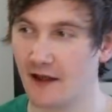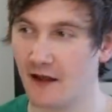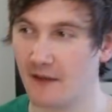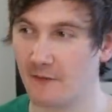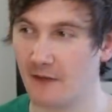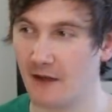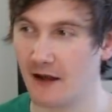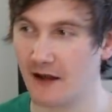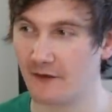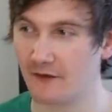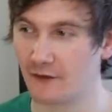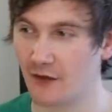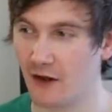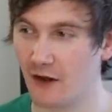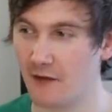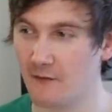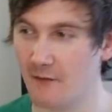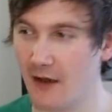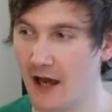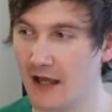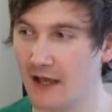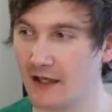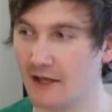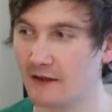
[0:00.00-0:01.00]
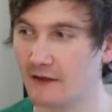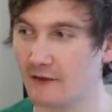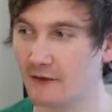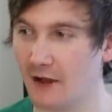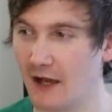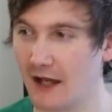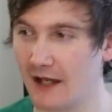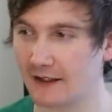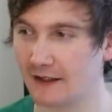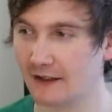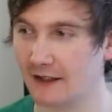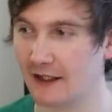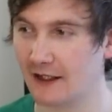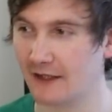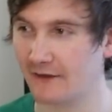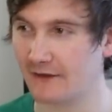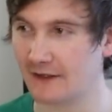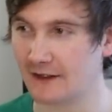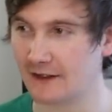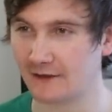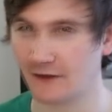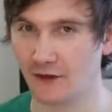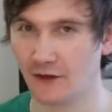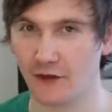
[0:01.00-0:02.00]
I've got a mate who had like I think
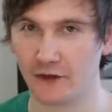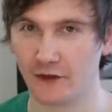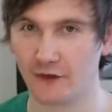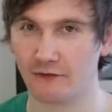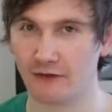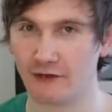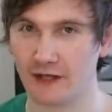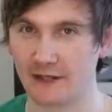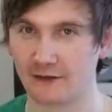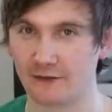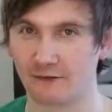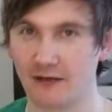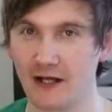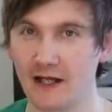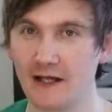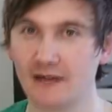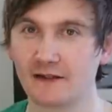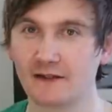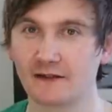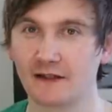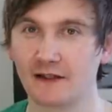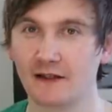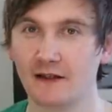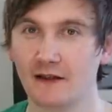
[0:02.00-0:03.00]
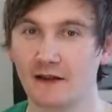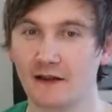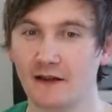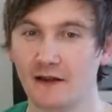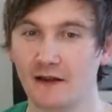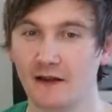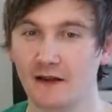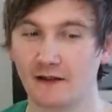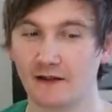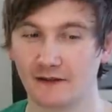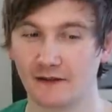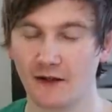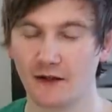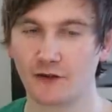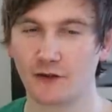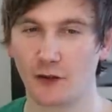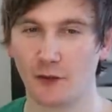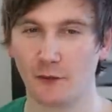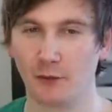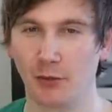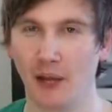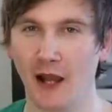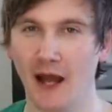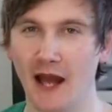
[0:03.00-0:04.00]
it's Lord of the Rings Risk. So, oh, do you want
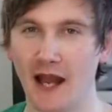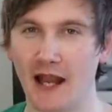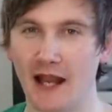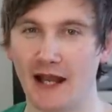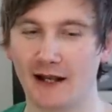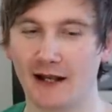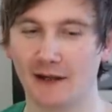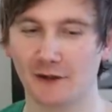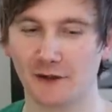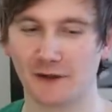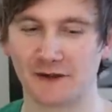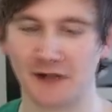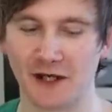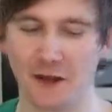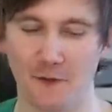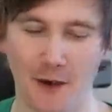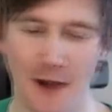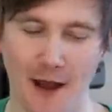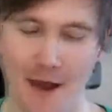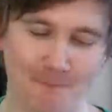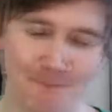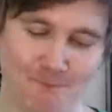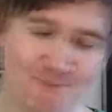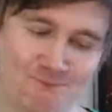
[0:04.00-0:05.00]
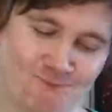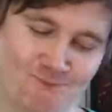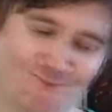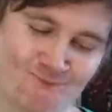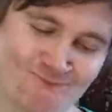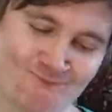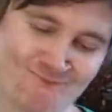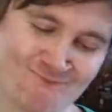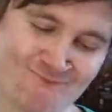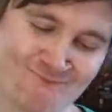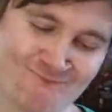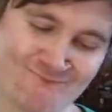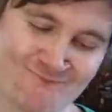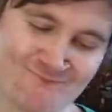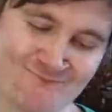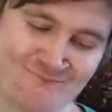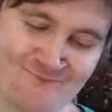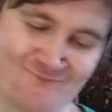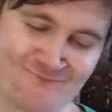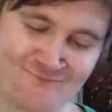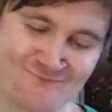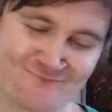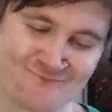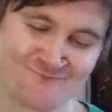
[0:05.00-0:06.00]
to play? And I looked at it and went.
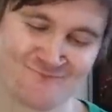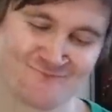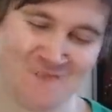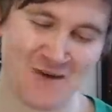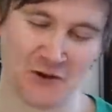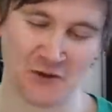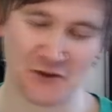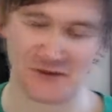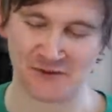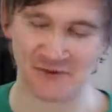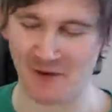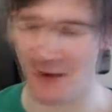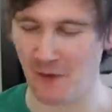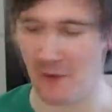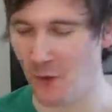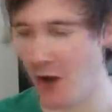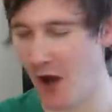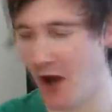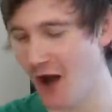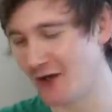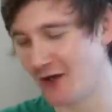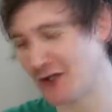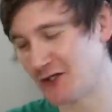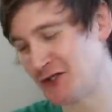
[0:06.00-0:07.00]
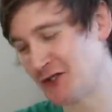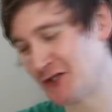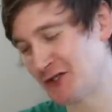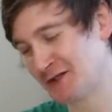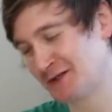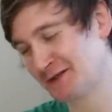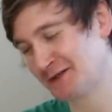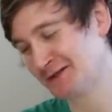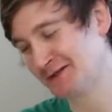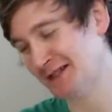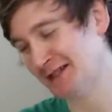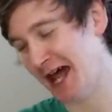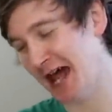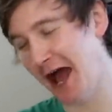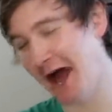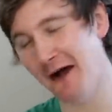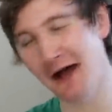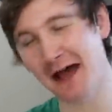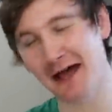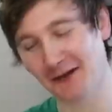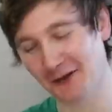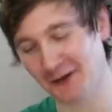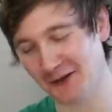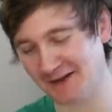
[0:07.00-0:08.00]
I looked at my watch.
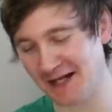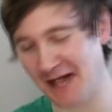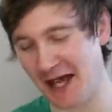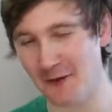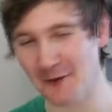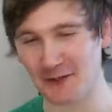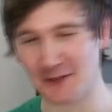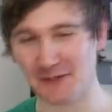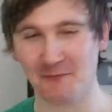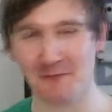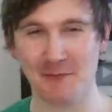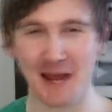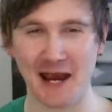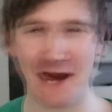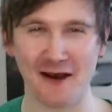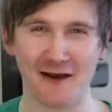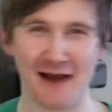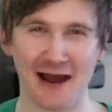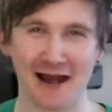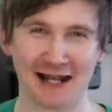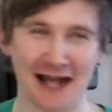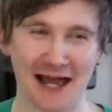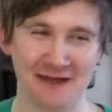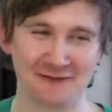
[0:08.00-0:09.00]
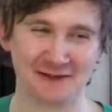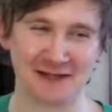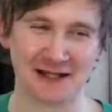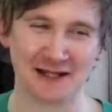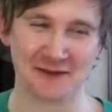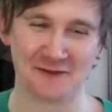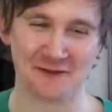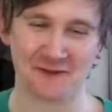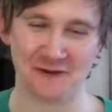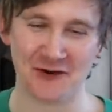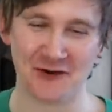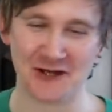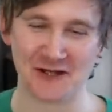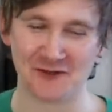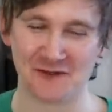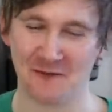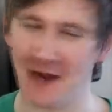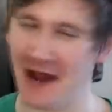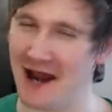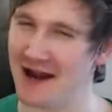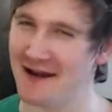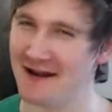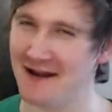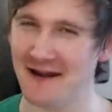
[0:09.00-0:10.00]
I looked at how much beer I'd left in the fridge and
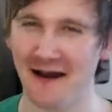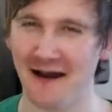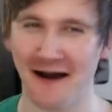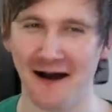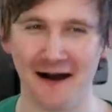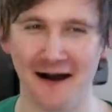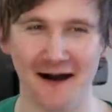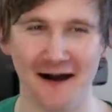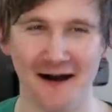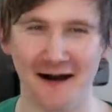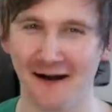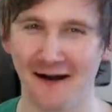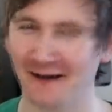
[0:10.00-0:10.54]
went, "No,